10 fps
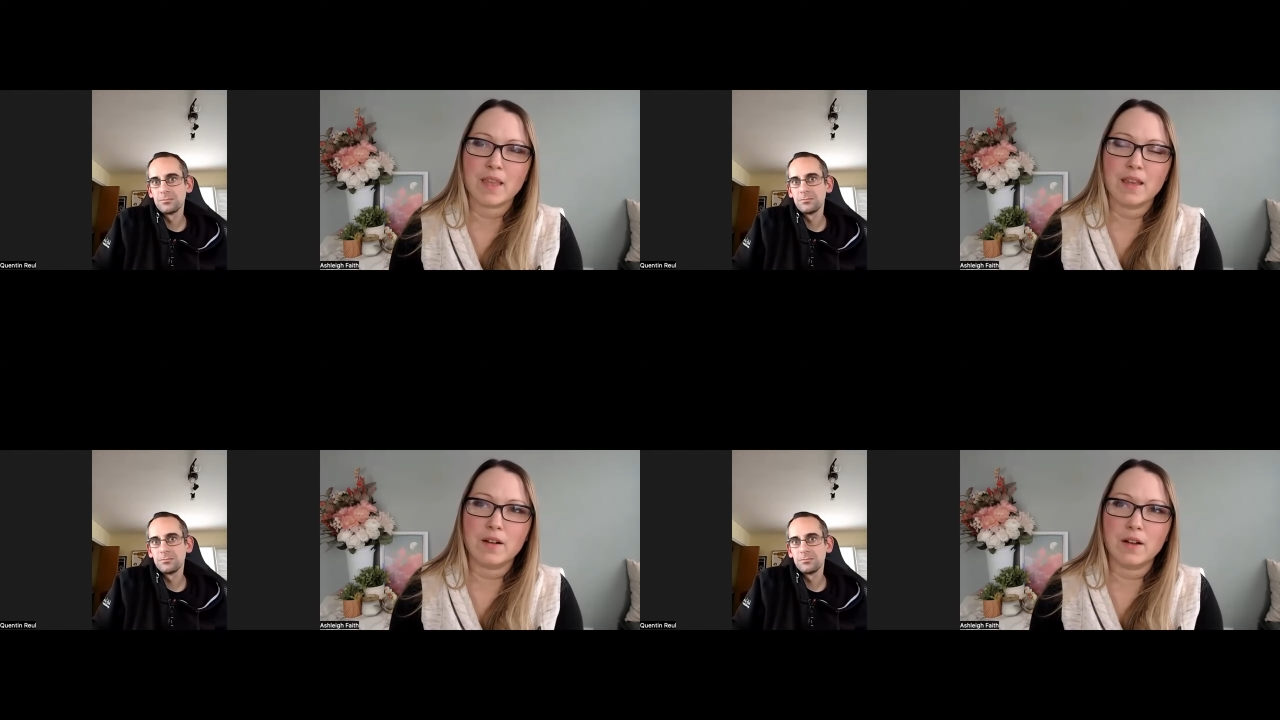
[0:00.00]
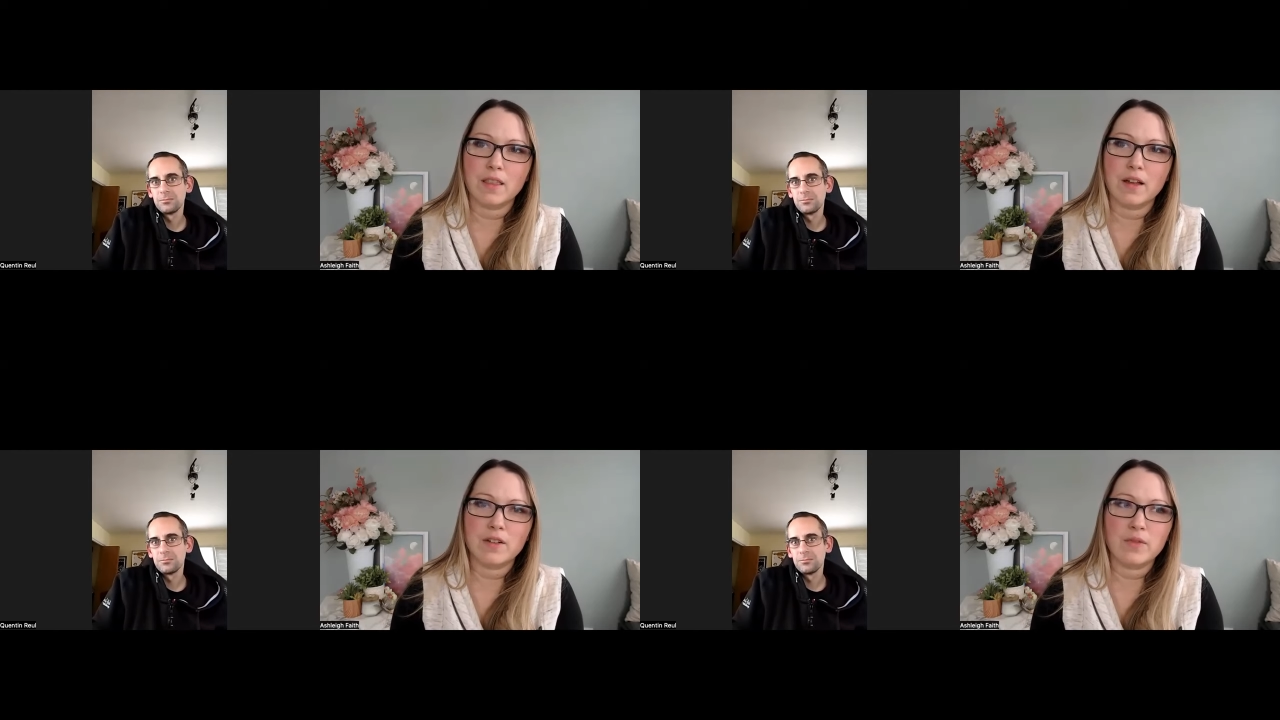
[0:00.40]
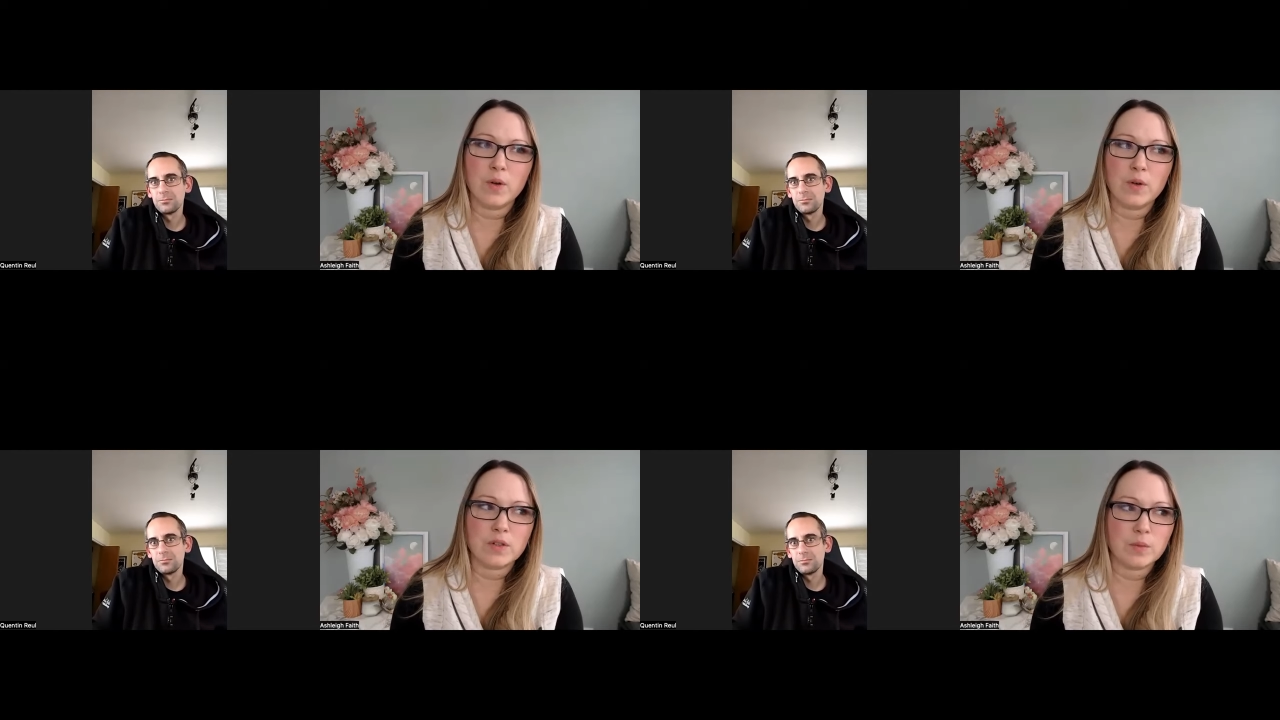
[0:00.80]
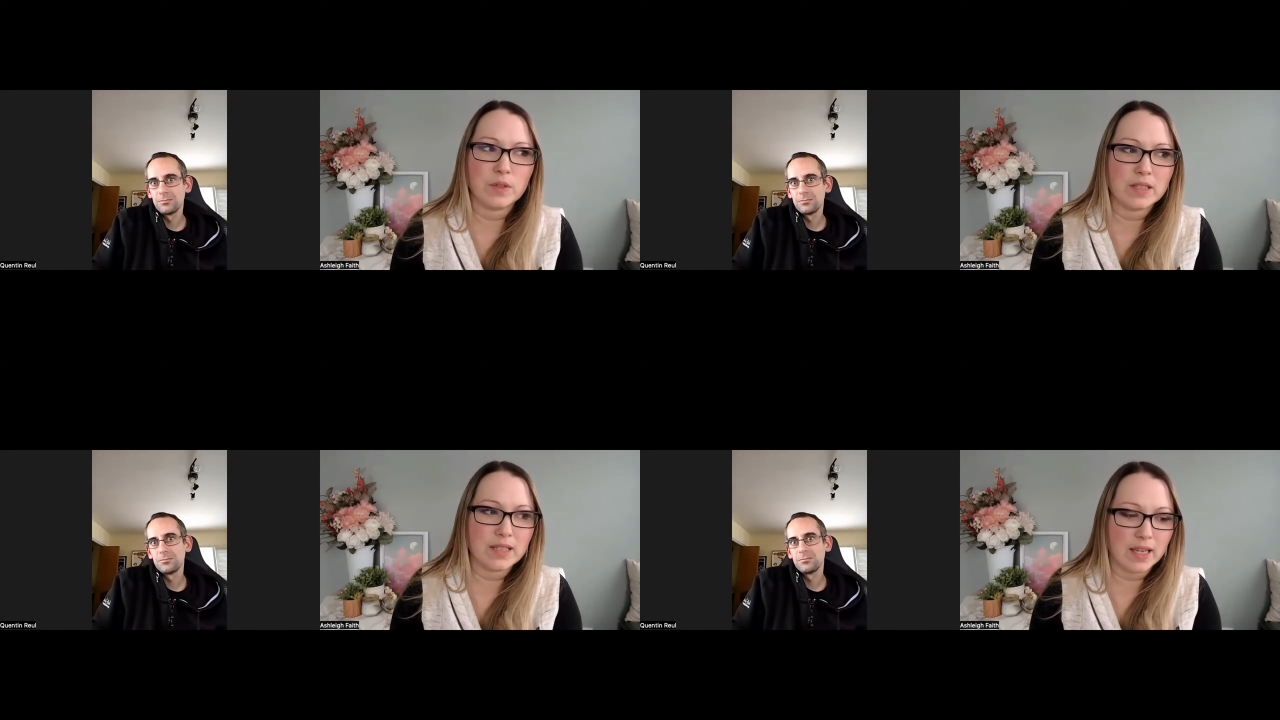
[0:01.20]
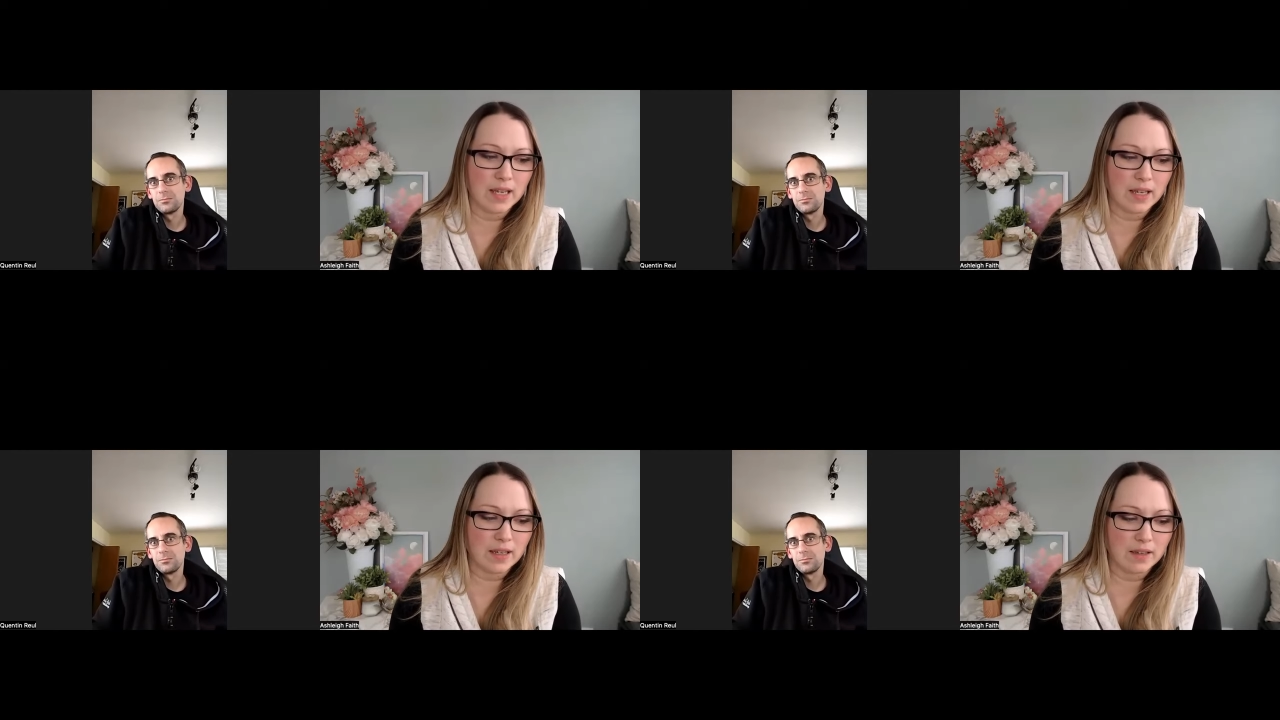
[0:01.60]
Speaker 1: you know, a lot of folks will
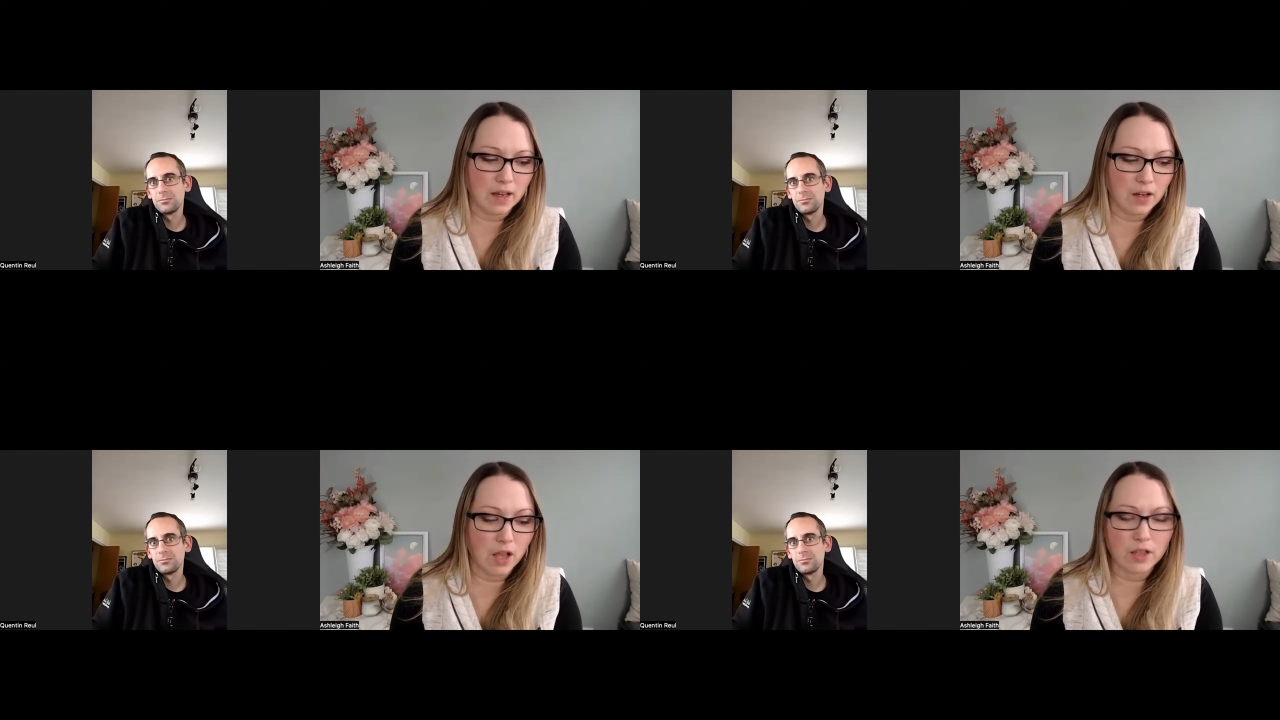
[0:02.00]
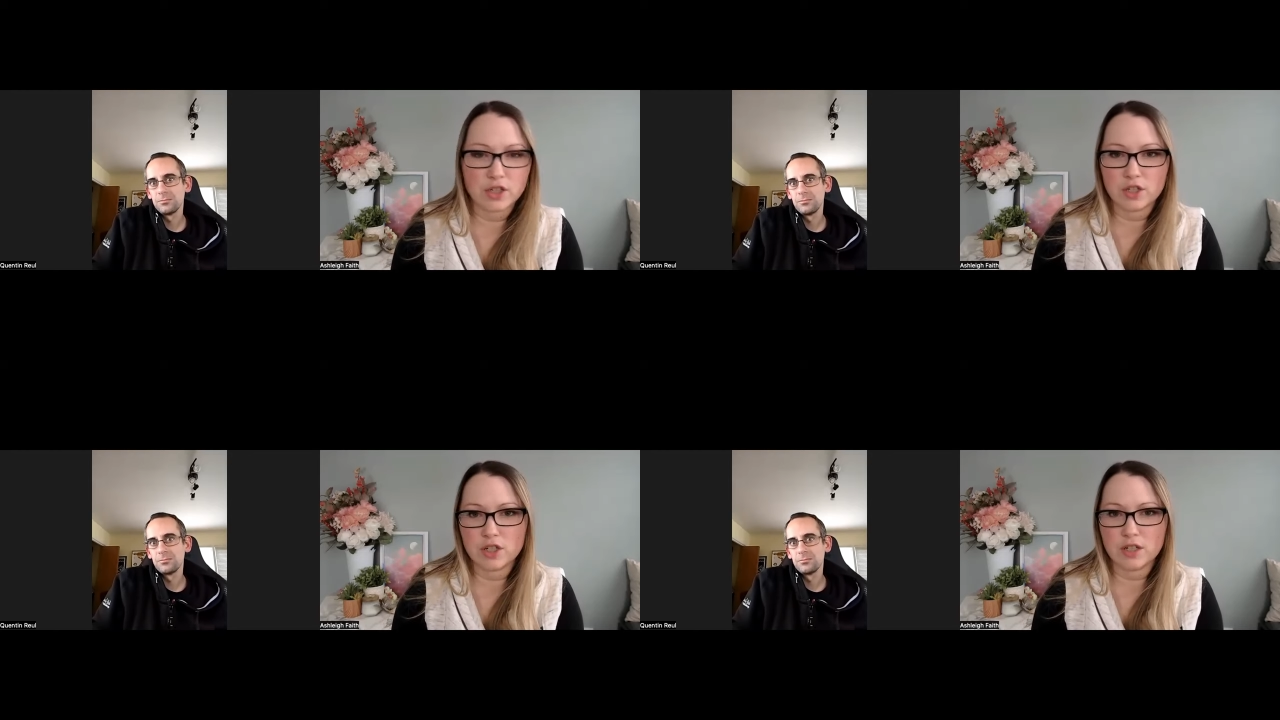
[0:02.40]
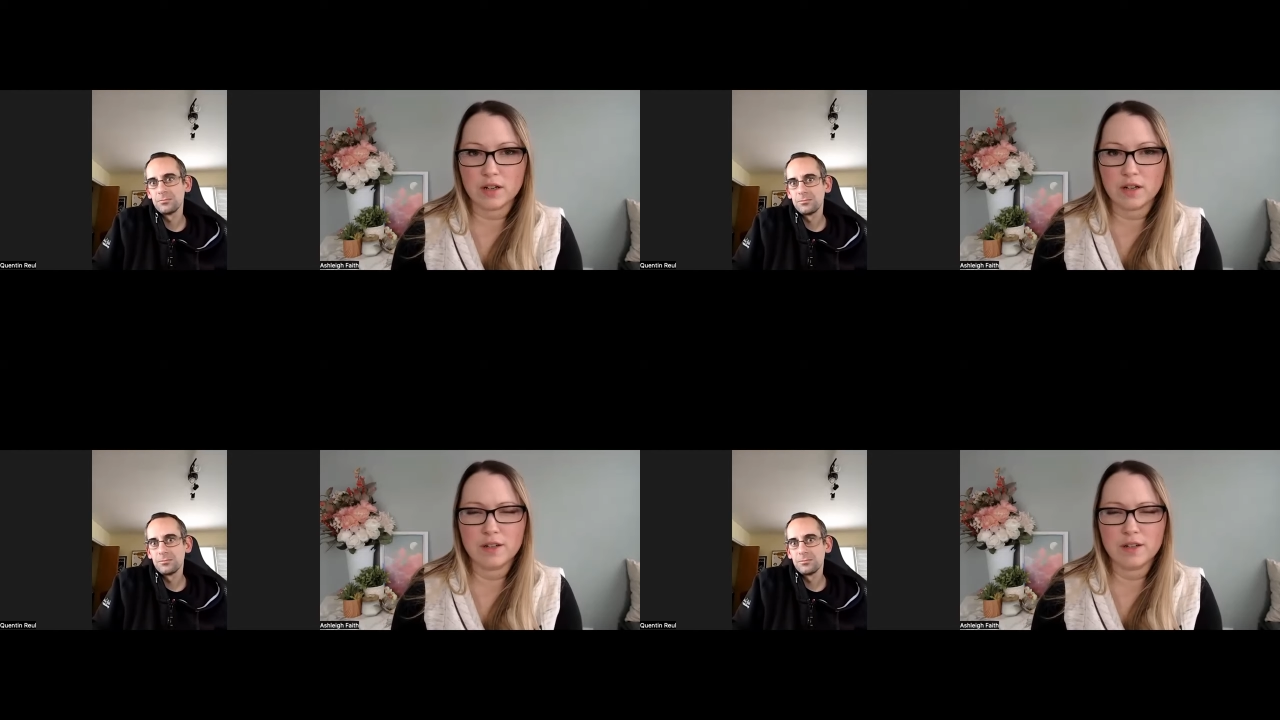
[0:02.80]
say a knowledge engineer, oh,